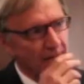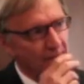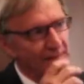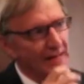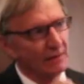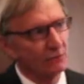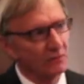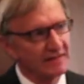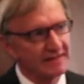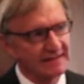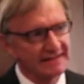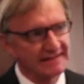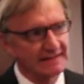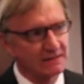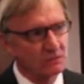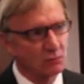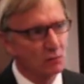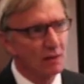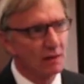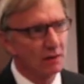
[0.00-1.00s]
met with us
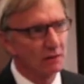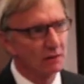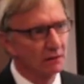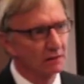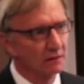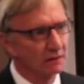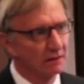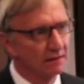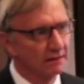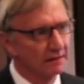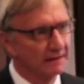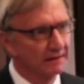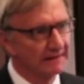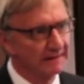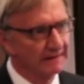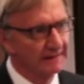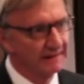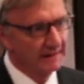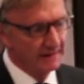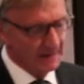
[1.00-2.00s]
as well.
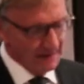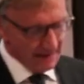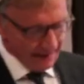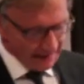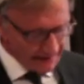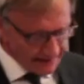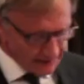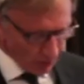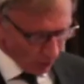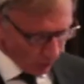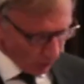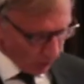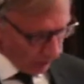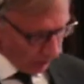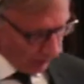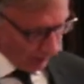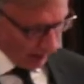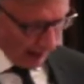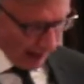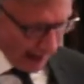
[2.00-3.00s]
And
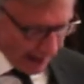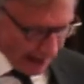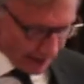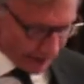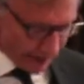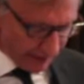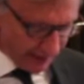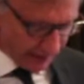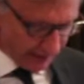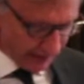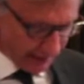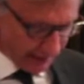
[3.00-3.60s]
so I happen to